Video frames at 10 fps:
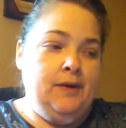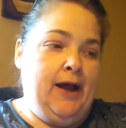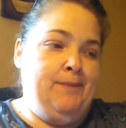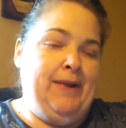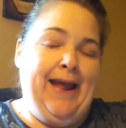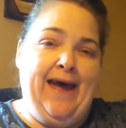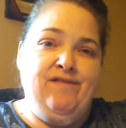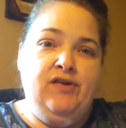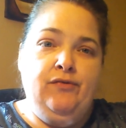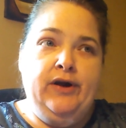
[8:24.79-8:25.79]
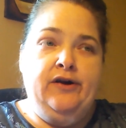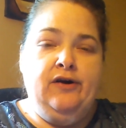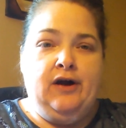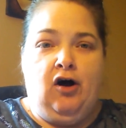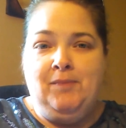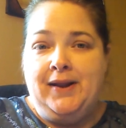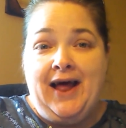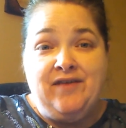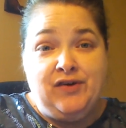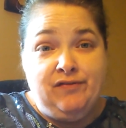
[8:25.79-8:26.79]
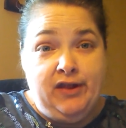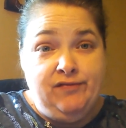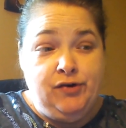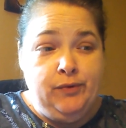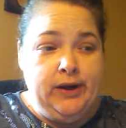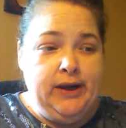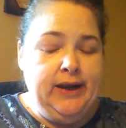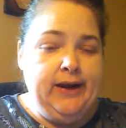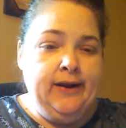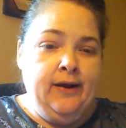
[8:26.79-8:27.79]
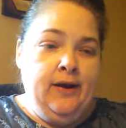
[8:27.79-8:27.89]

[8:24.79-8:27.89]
I'm an avid reader. All my life I've loved to read.